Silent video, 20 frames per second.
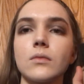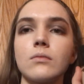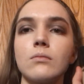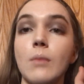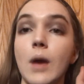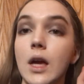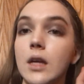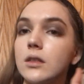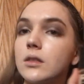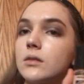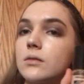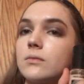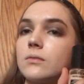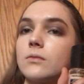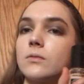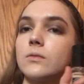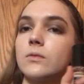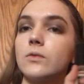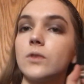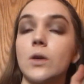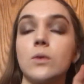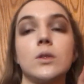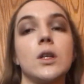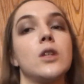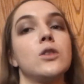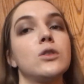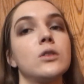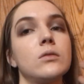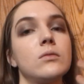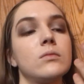matte
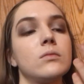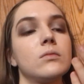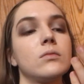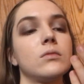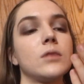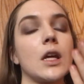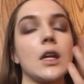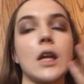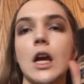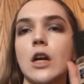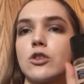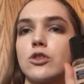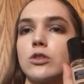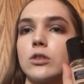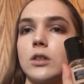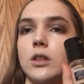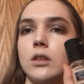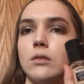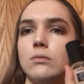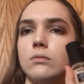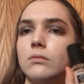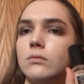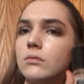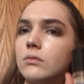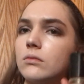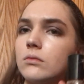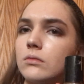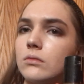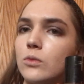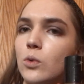foundation that actually
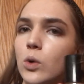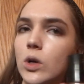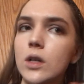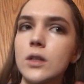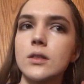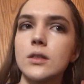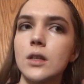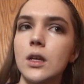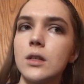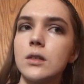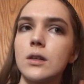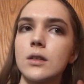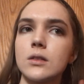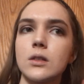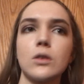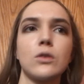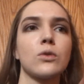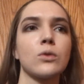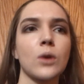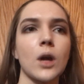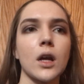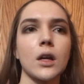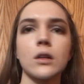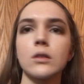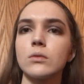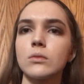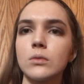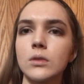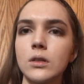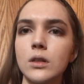works and doesn't
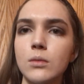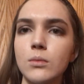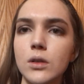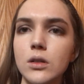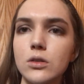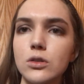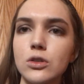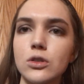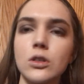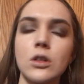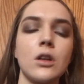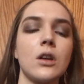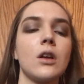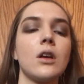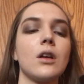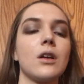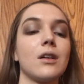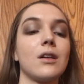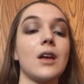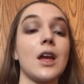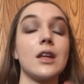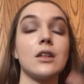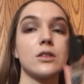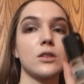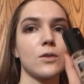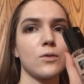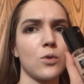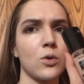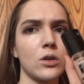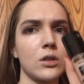crack really much and
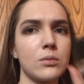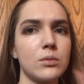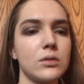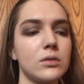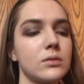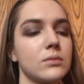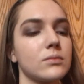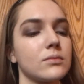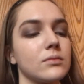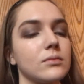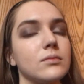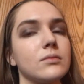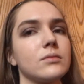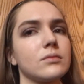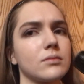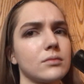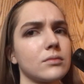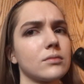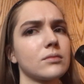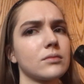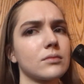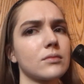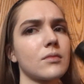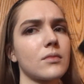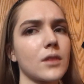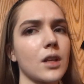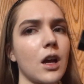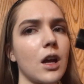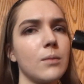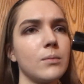is affordable.
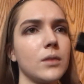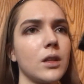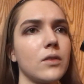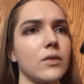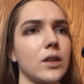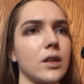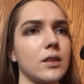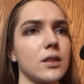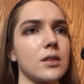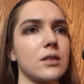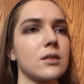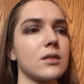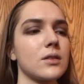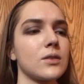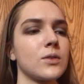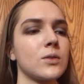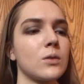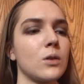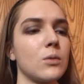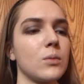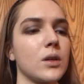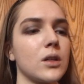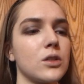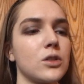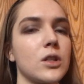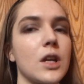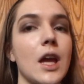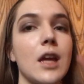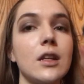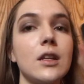I'm loving this so
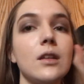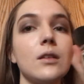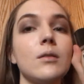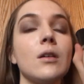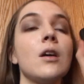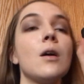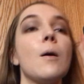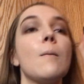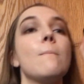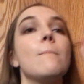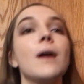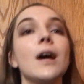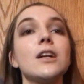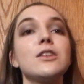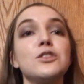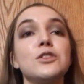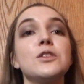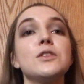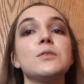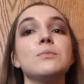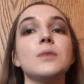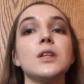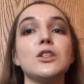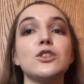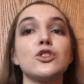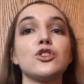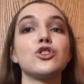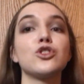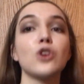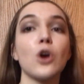much, and it matches me
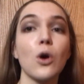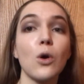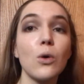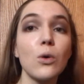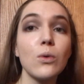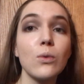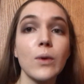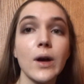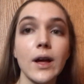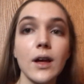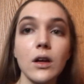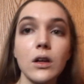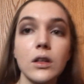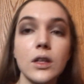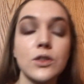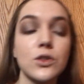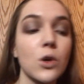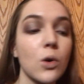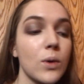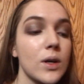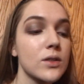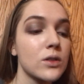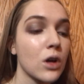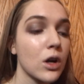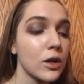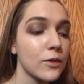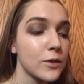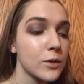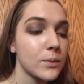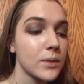so well. It's always
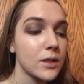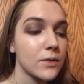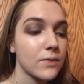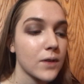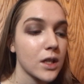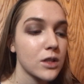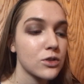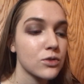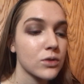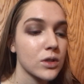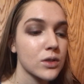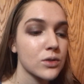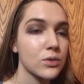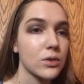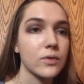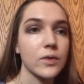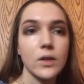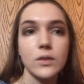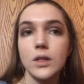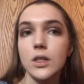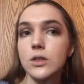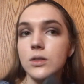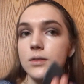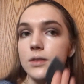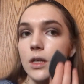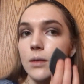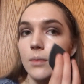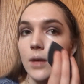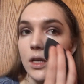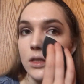hard for me to find drugstore
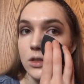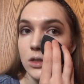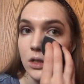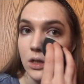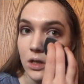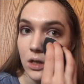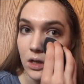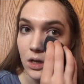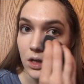foundations that match,